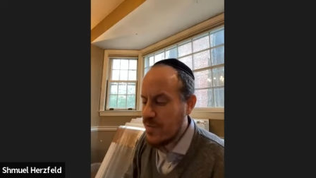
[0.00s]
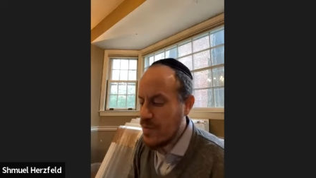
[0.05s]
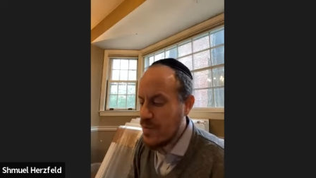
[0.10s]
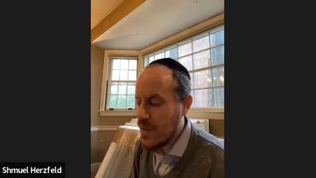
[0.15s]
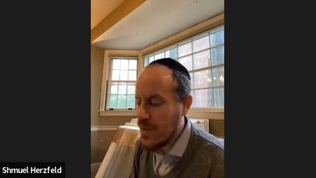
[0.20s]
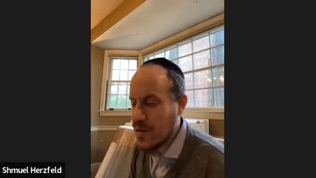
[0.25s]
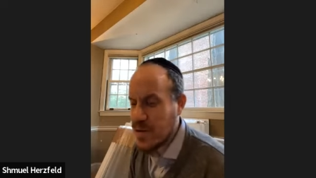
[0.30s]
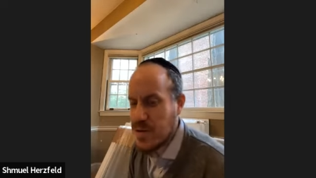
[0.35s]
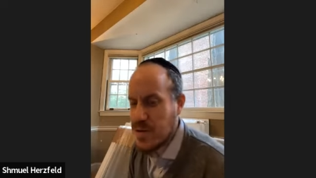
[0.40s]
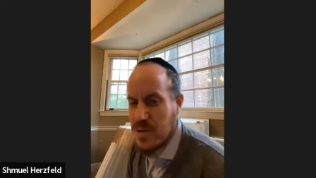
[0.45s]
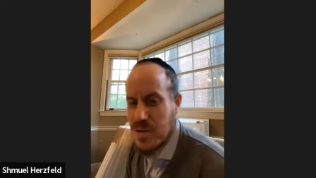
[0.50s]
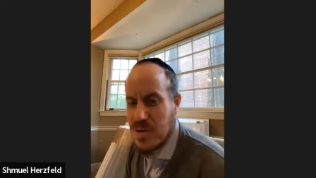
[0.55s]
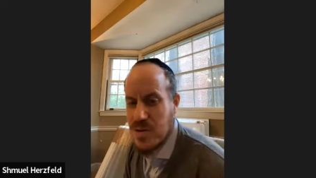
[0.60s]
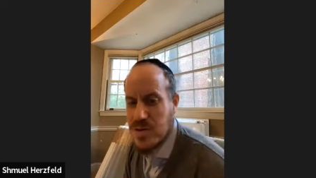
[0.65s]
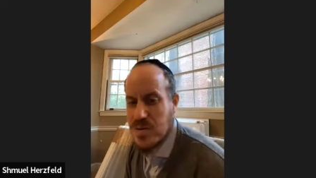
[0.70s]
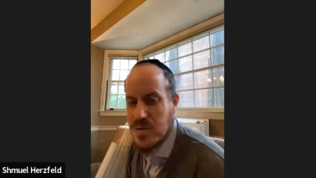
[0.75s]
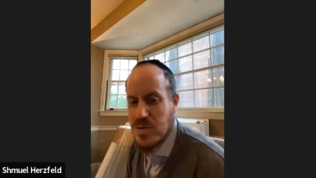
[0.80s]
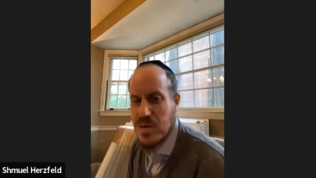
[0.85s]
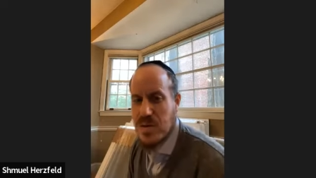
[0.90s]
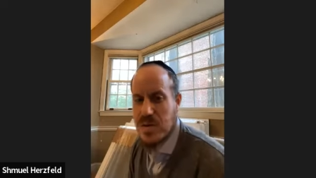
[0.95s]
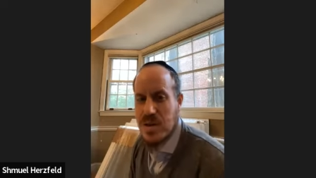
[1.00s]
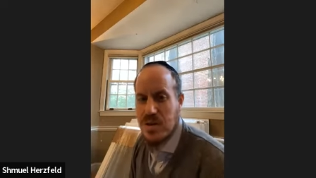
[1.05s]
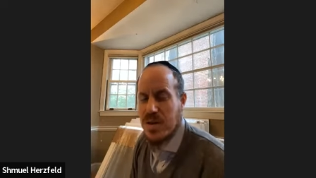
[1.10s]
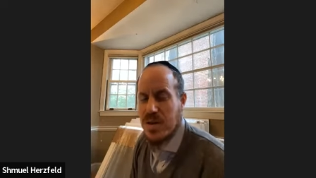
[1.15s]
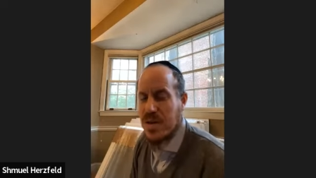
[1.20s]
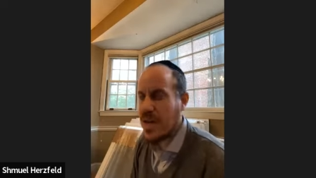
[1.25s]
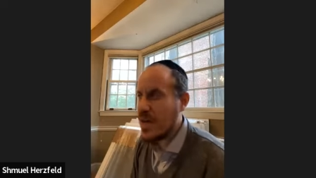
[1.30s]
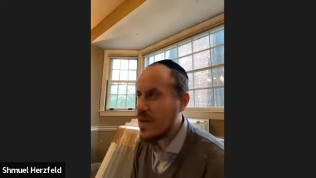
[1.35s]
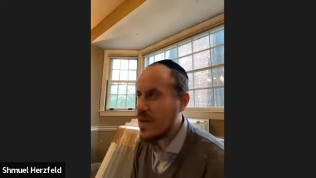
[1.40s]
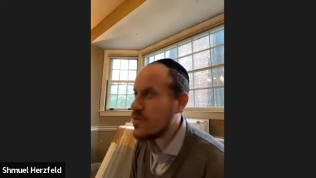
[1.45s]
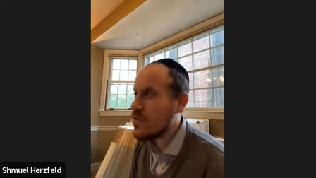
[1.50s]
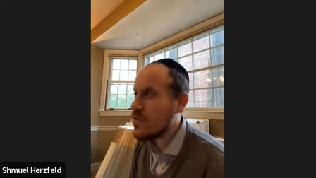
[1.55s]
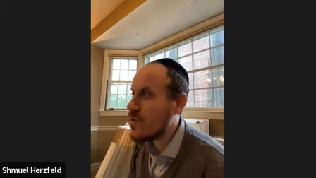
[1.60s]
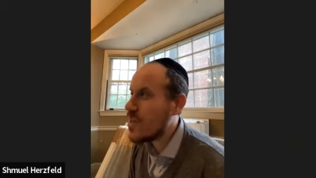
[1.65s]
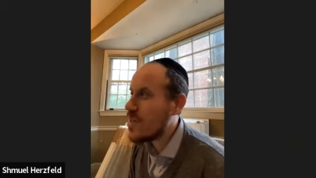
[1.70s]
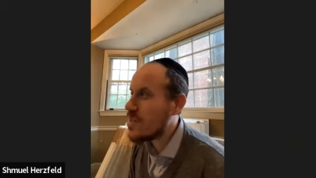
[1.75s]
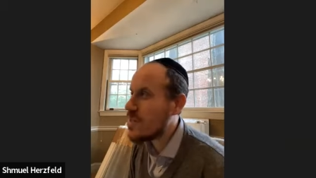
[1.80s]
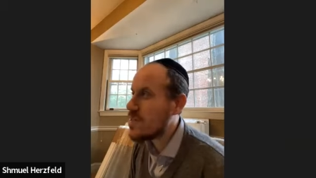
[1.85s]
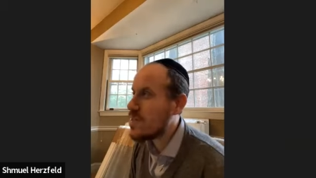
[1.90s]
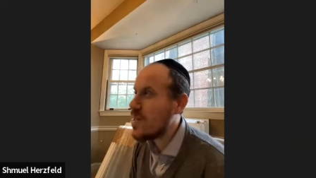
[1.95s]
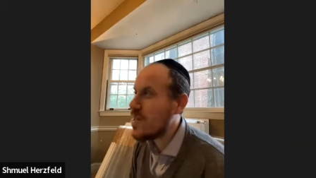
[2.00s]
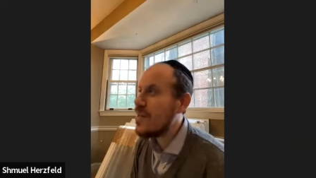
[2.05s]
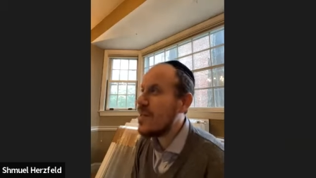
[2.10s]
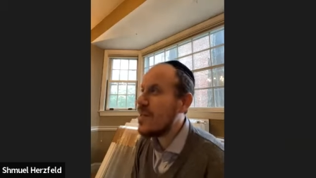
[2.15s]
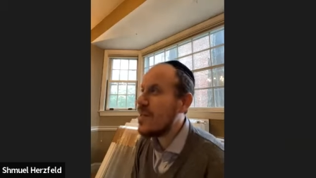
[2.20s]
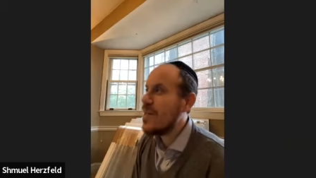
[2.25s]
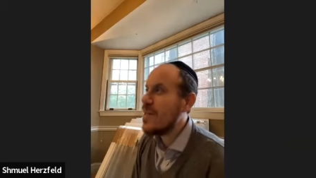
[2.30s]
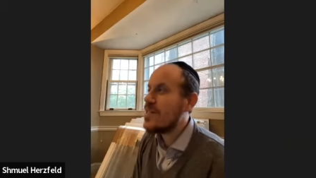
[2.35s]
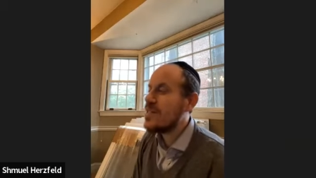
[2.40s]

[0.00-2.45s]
Mamela is one of those words that we can't translate.